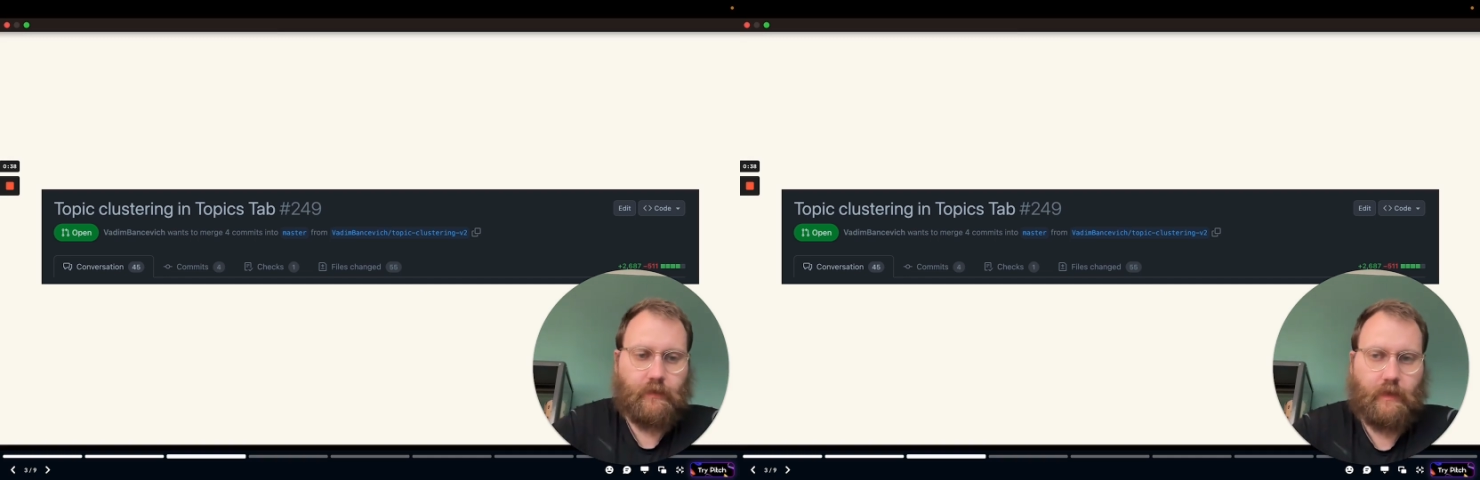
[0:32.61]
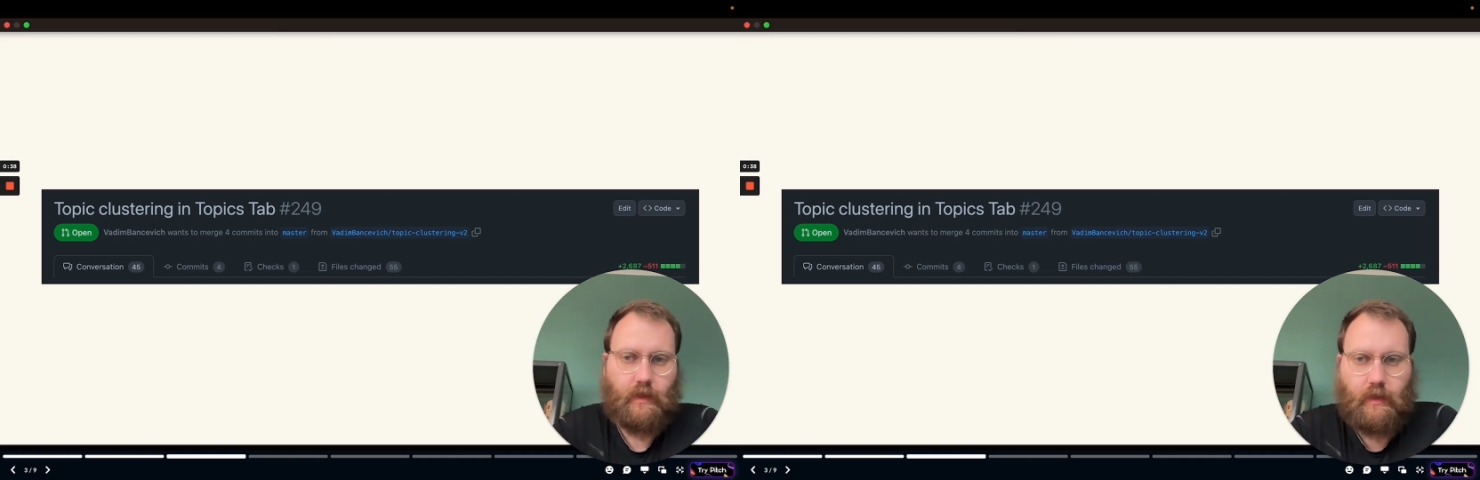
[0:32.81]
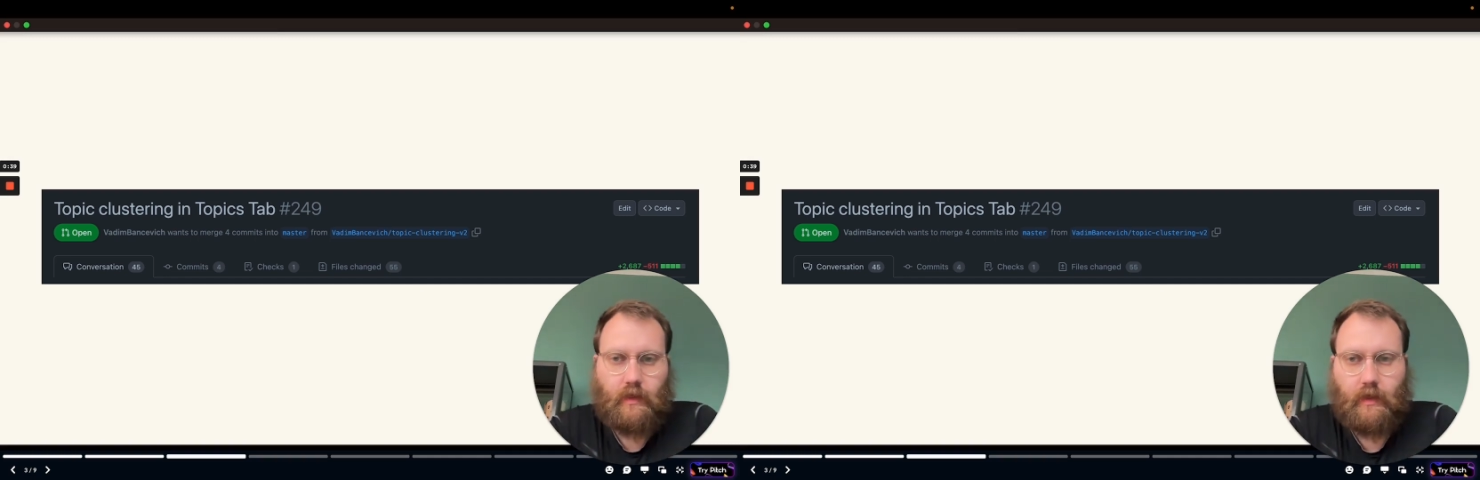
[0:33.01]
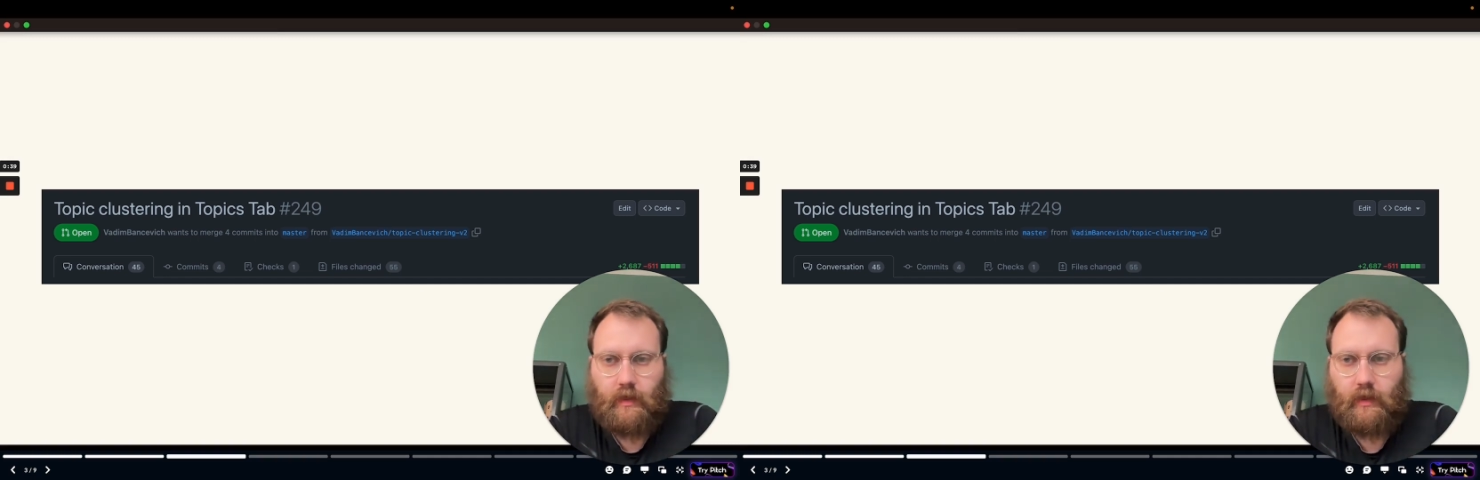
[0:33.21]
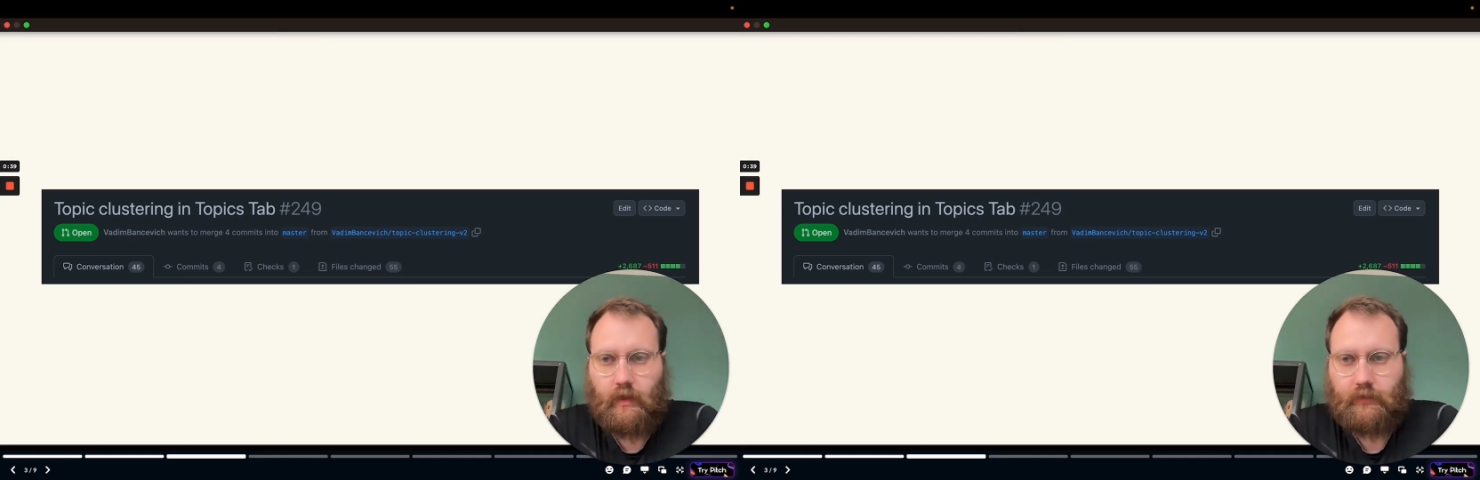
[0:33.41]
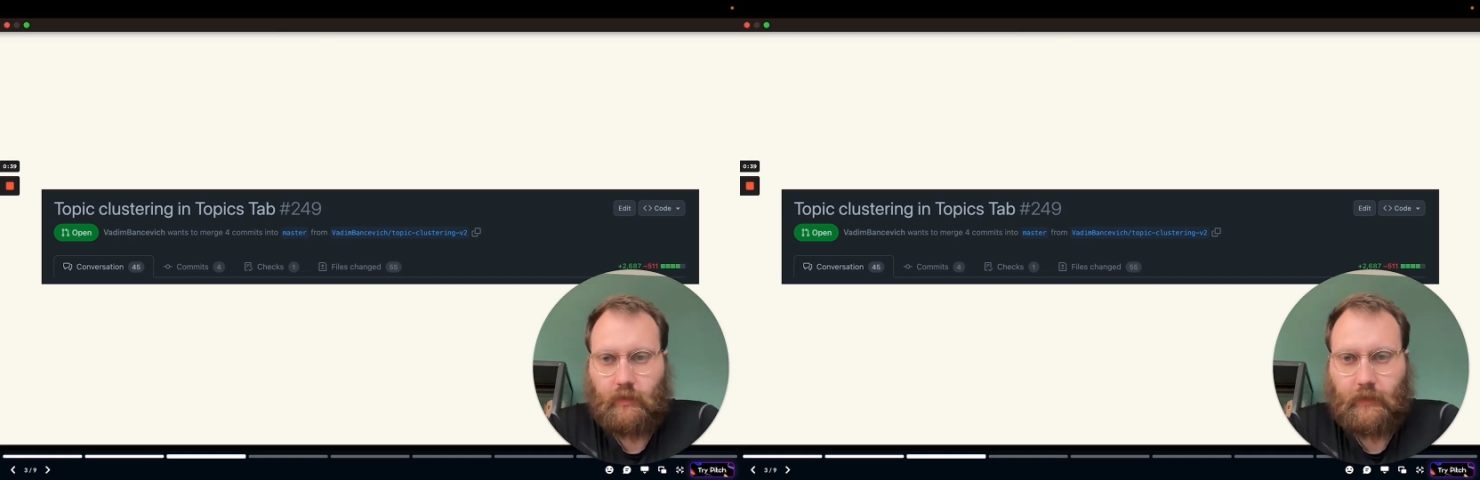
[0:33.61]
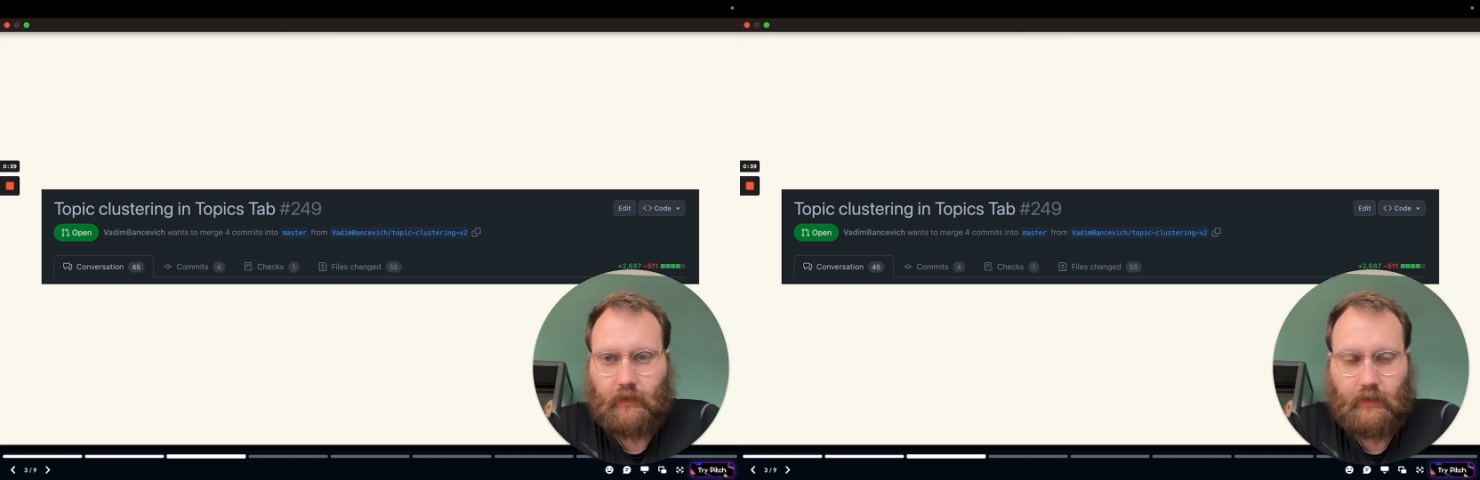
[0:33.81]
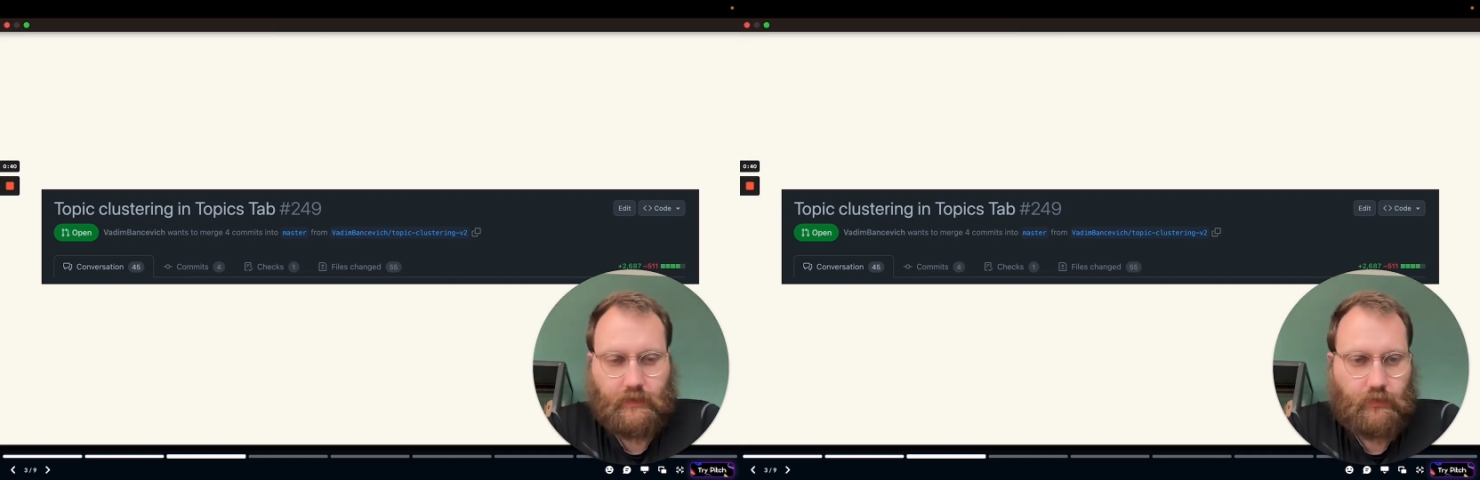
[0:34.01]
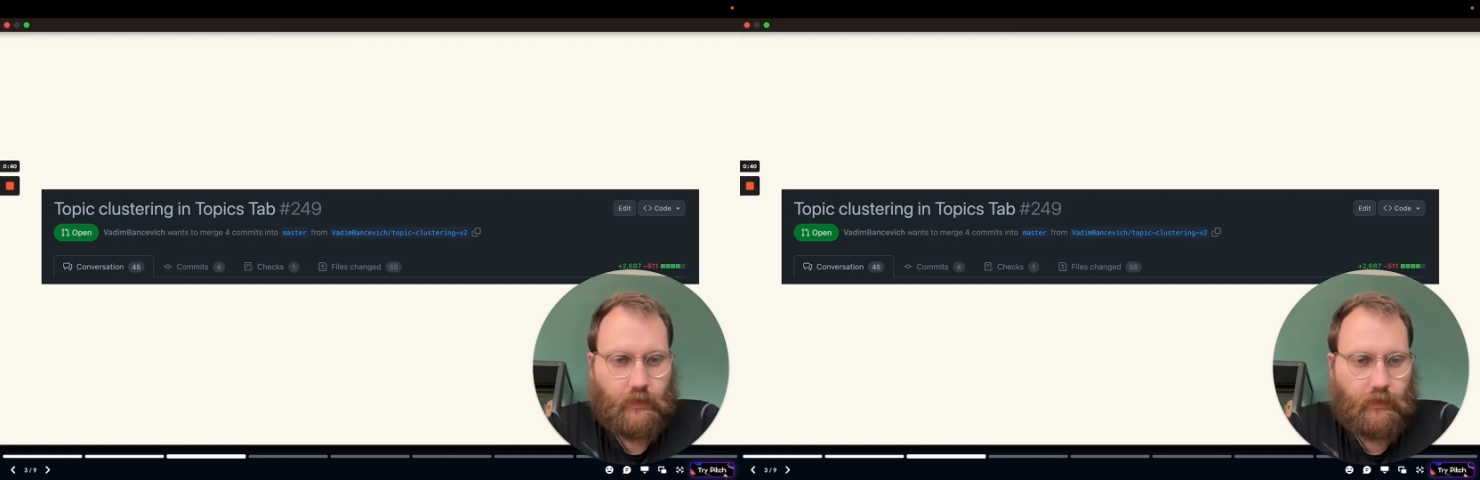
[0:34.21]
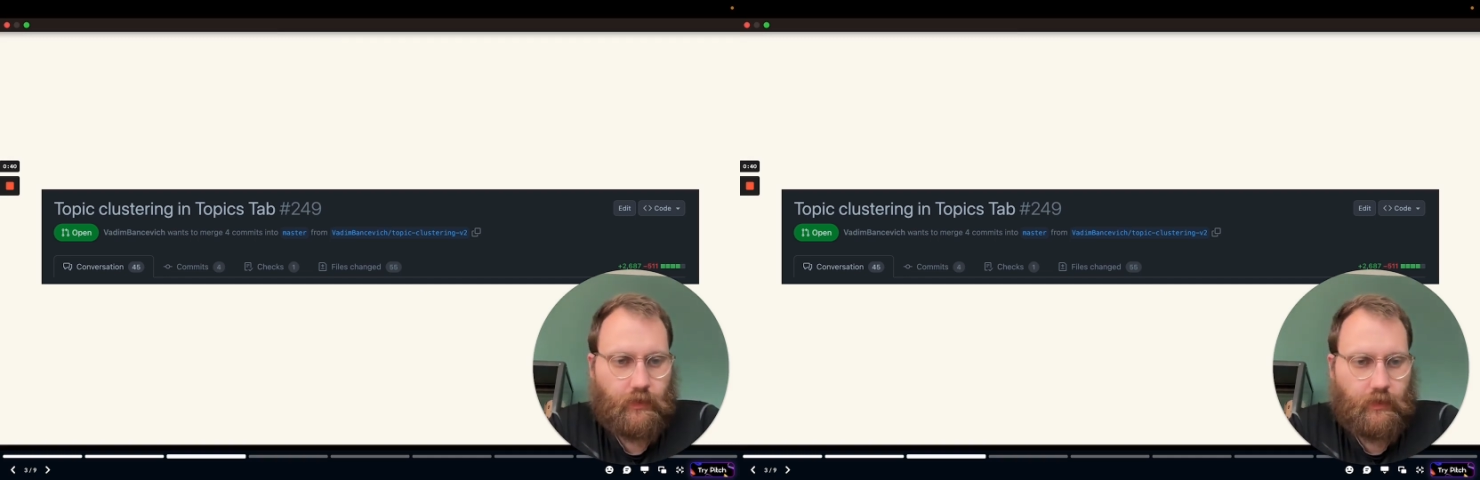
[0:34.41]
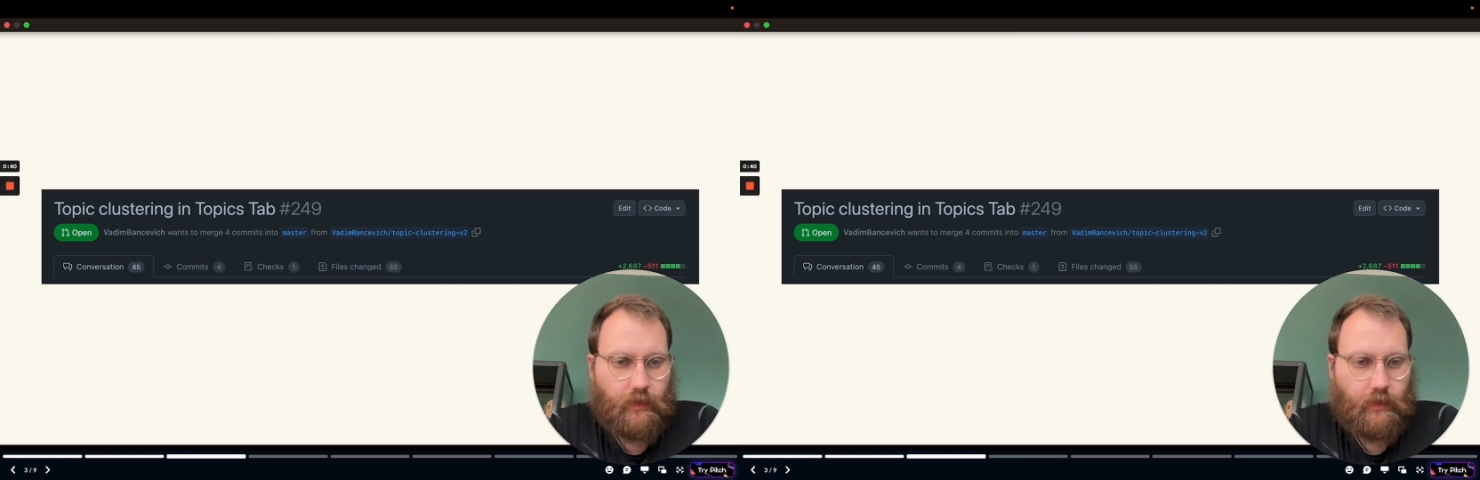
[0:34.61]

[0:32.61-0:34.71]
the topic clustering.